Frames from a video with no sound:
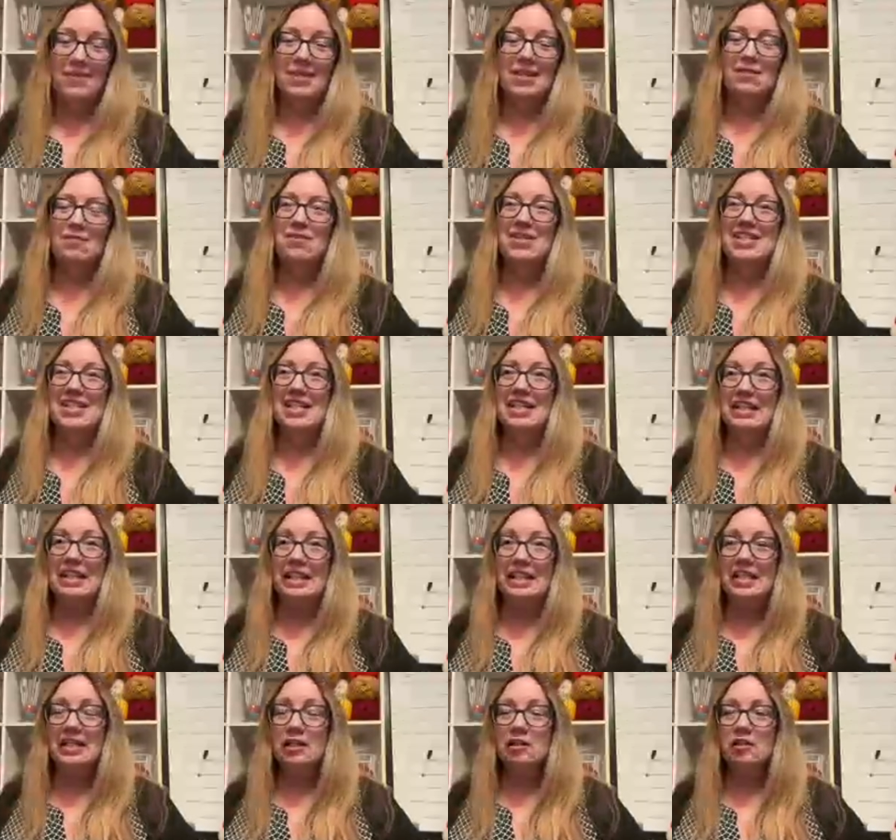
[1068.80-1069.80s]
was a
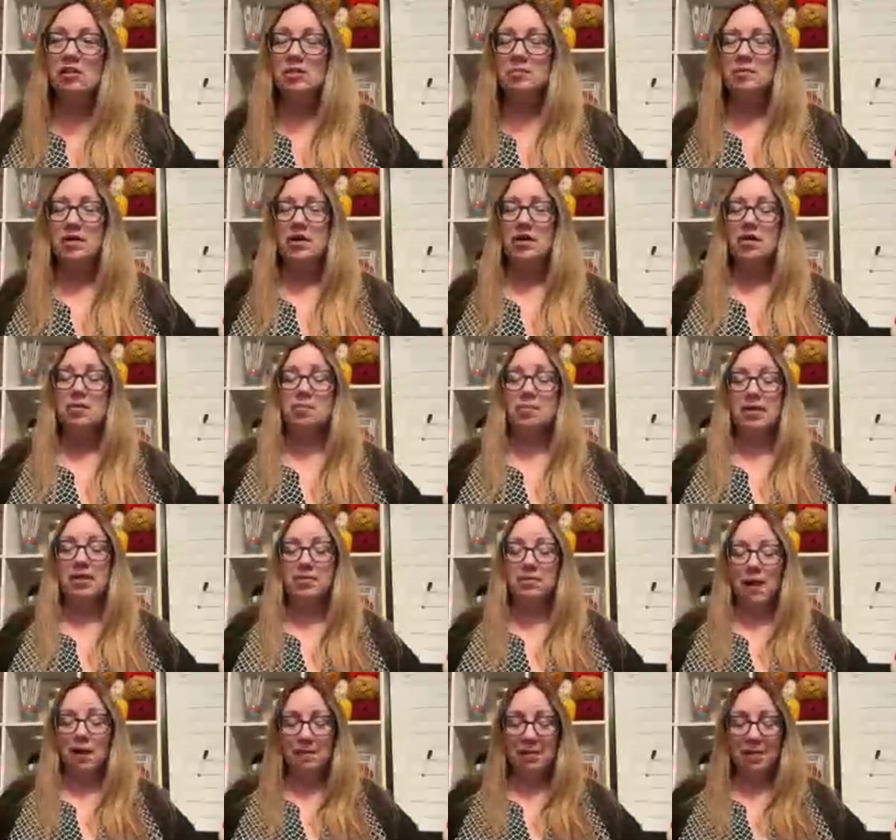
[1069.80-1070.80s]
little small, but
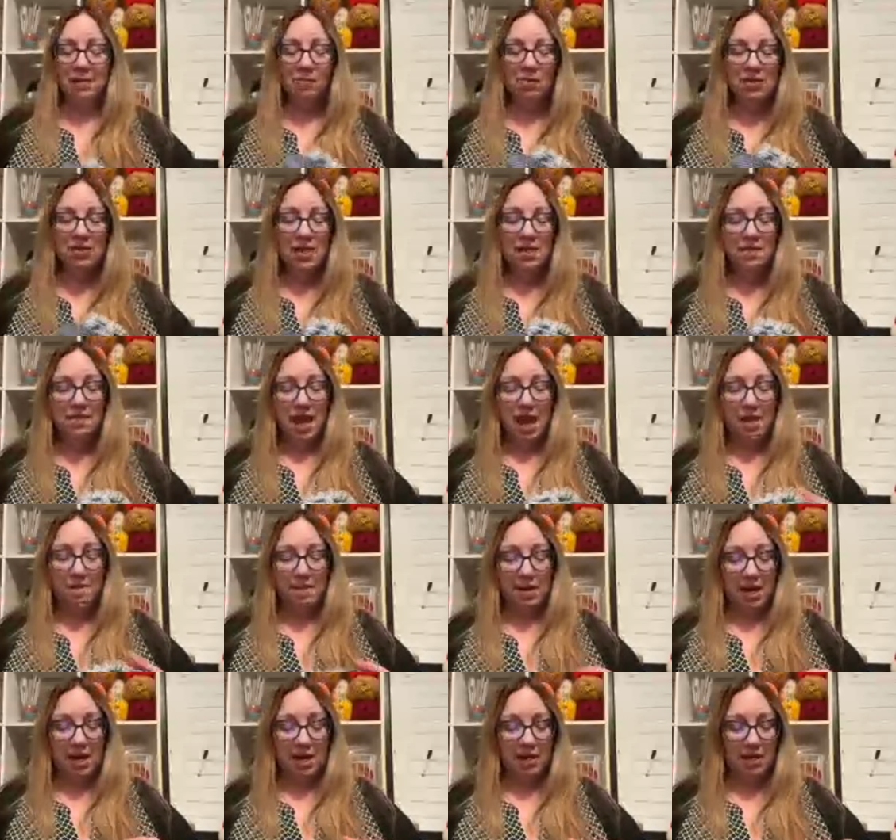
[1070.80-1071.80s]
I mean, it wasn't that
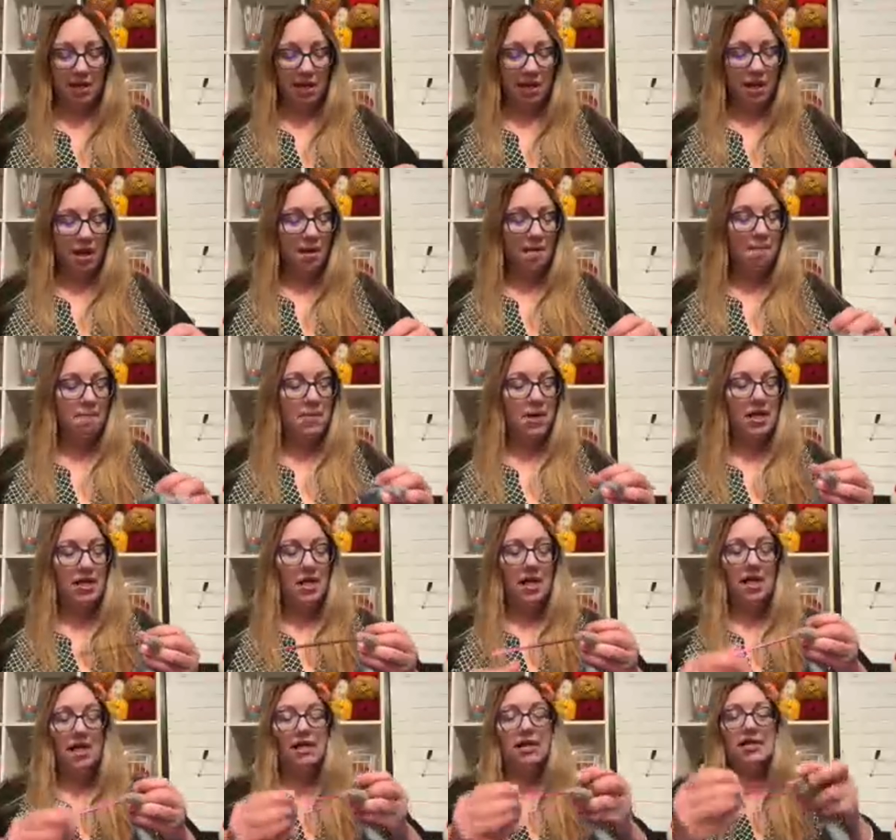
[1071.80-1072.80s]
bad. But
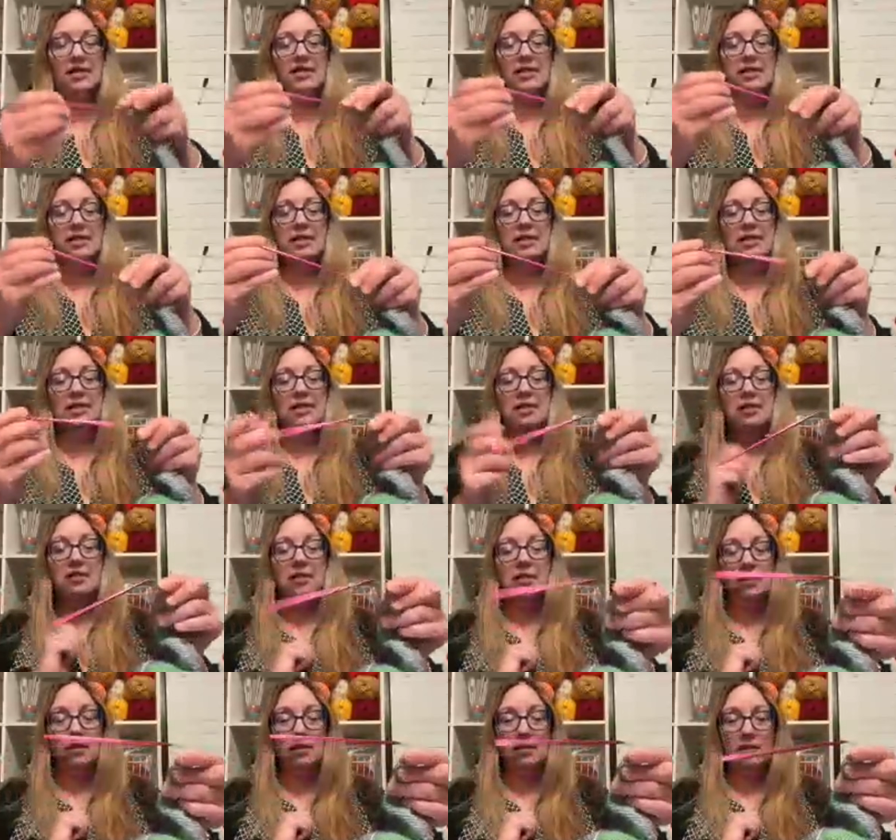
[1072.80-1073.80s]
I
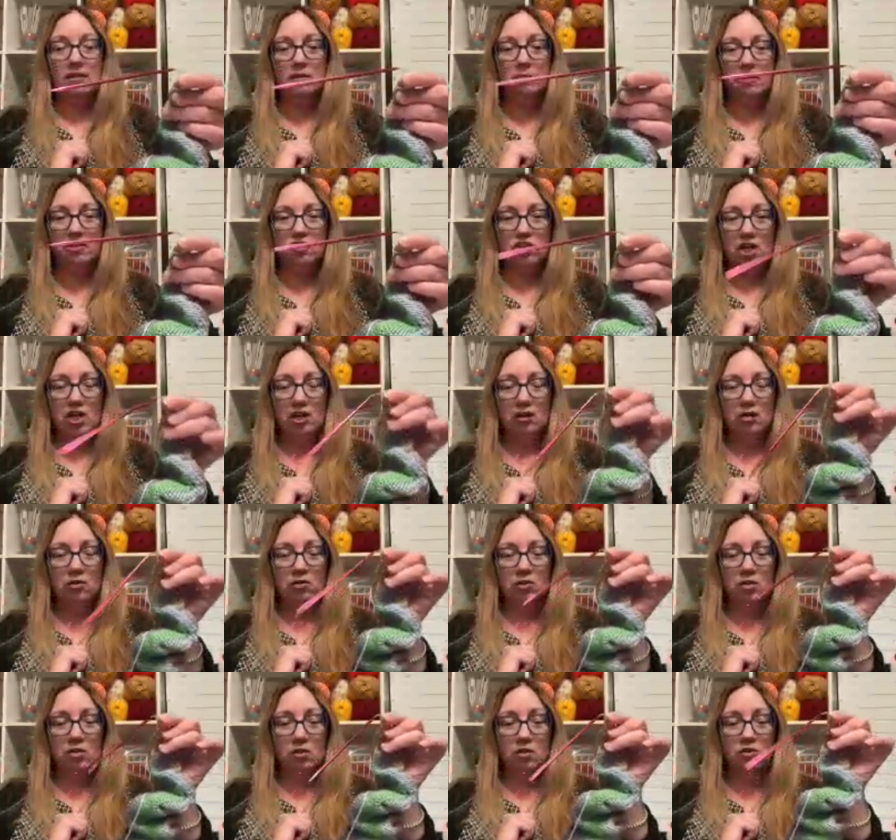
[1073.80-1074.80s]
did switch
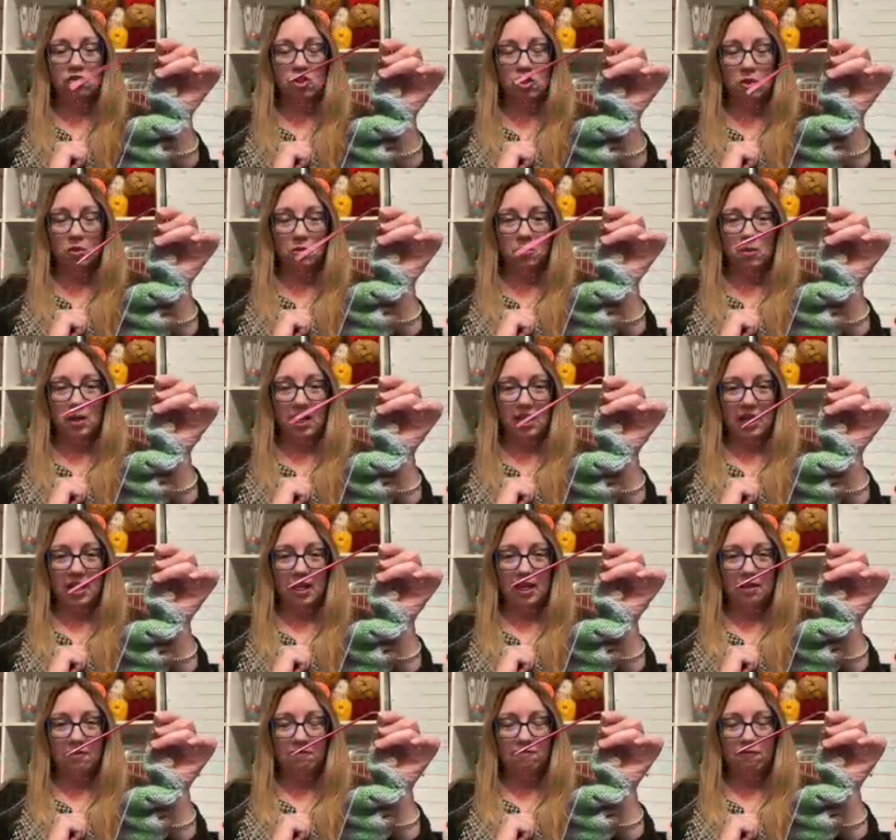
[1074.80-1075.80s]
out to
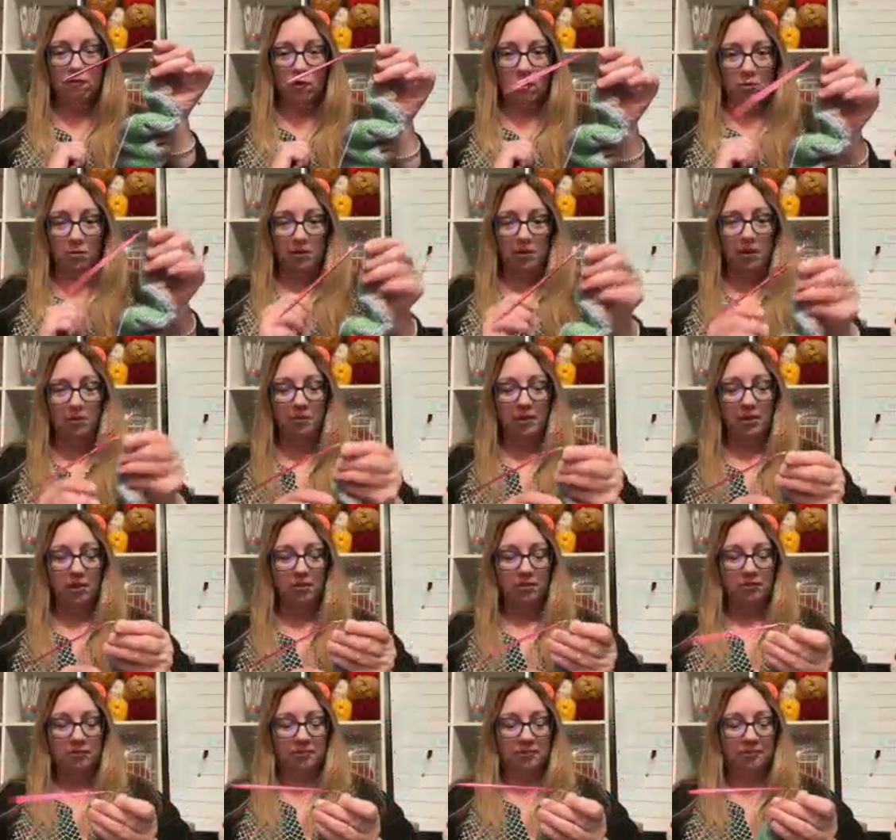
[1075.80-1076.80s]
a 4
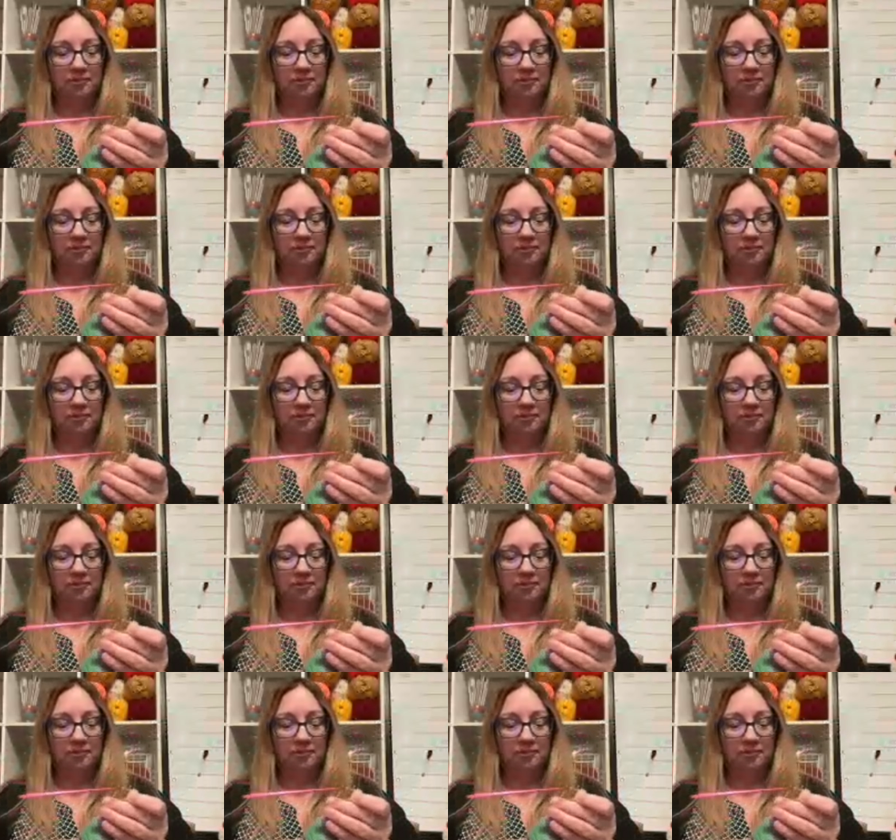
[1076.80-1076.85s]
millimeter,